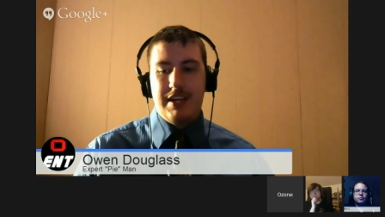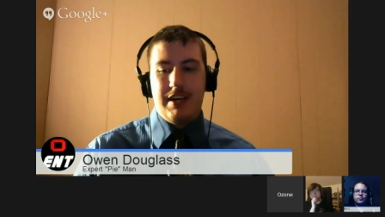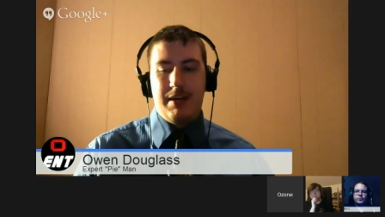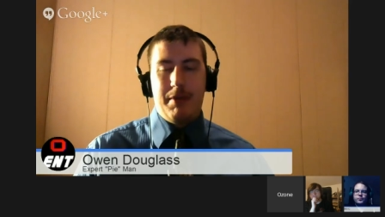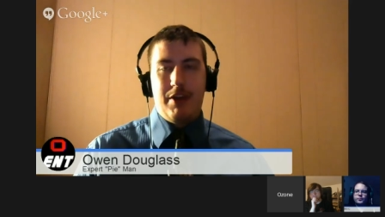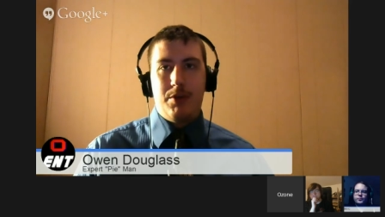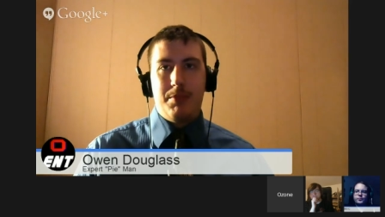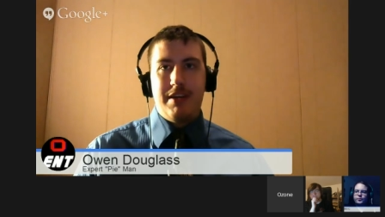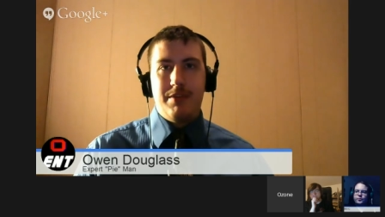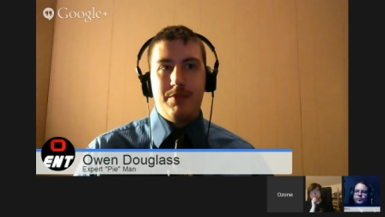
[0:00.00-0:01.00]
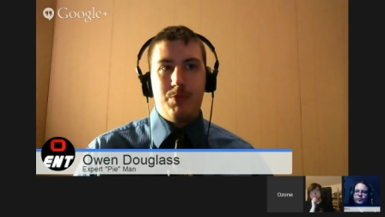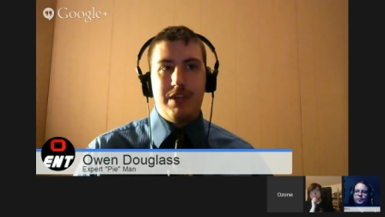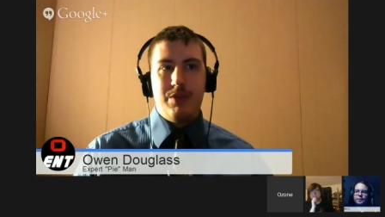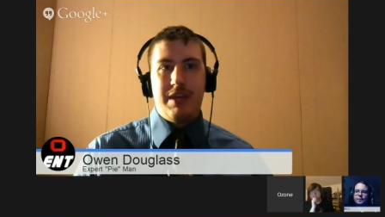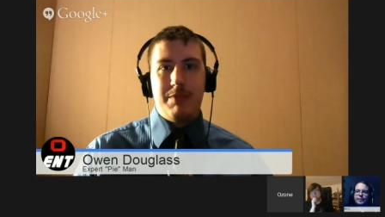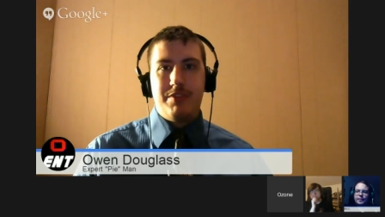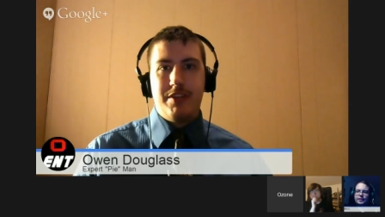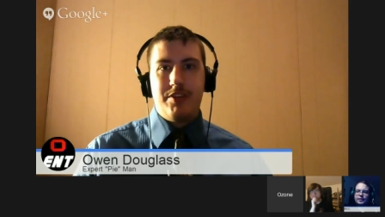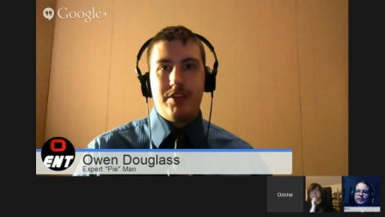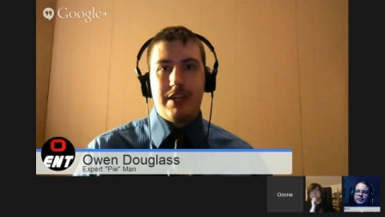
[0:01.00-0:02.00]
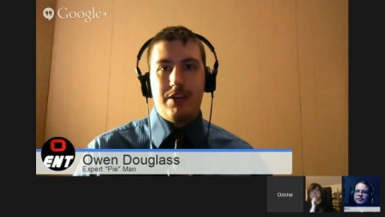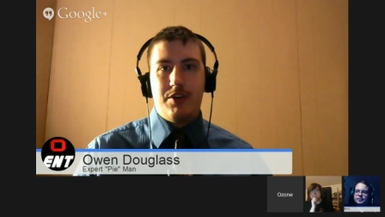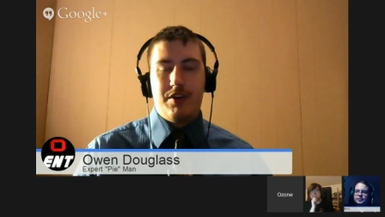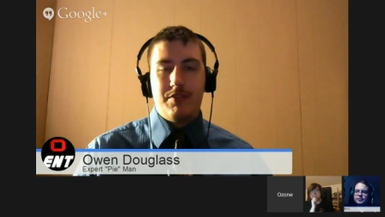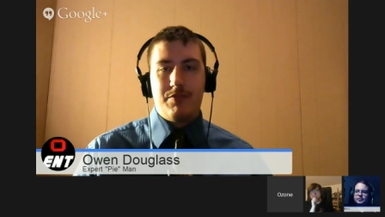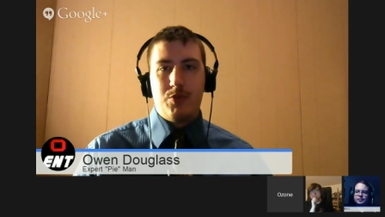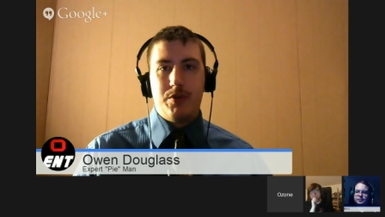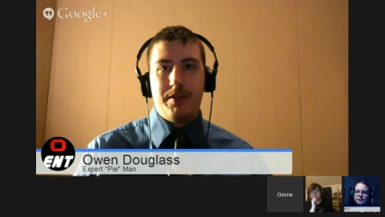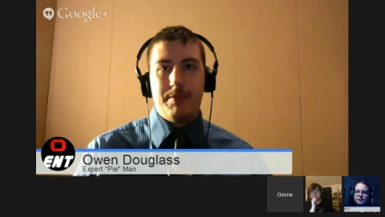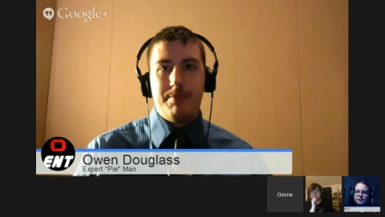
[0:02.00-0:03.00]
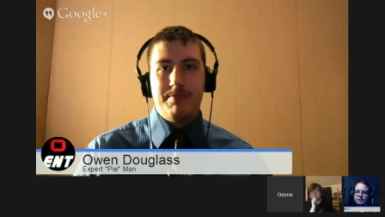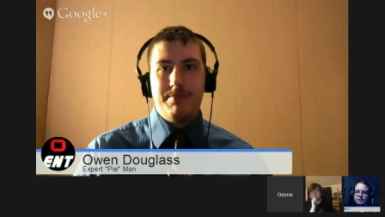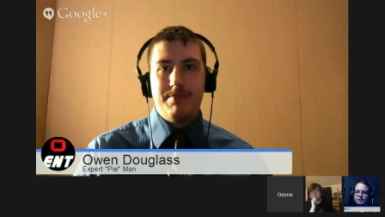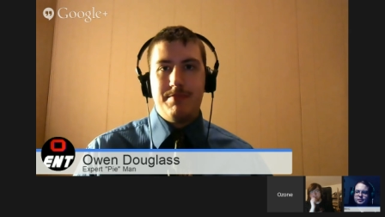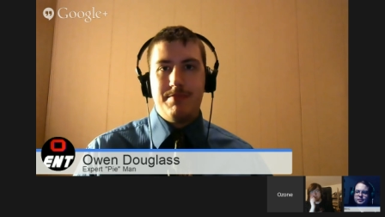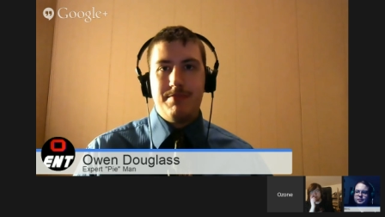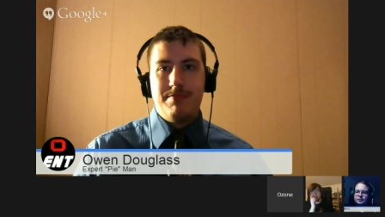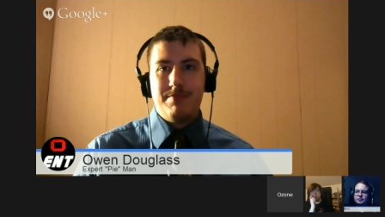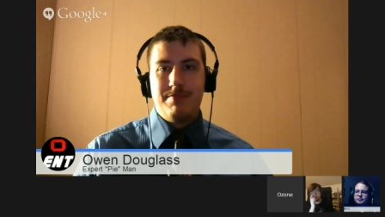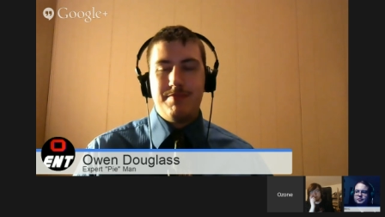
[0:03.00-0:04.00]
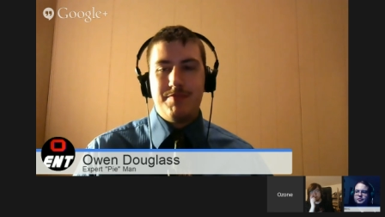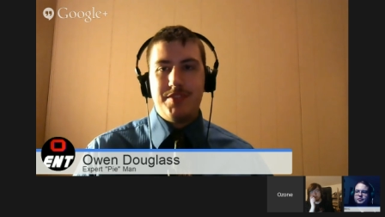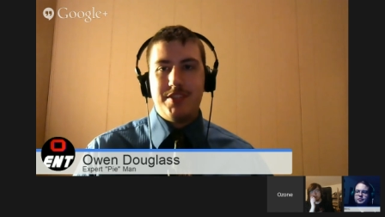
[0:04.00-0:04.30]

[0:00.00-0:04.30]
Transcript: I buy all my Wii U games digitally, all 4 of them. It's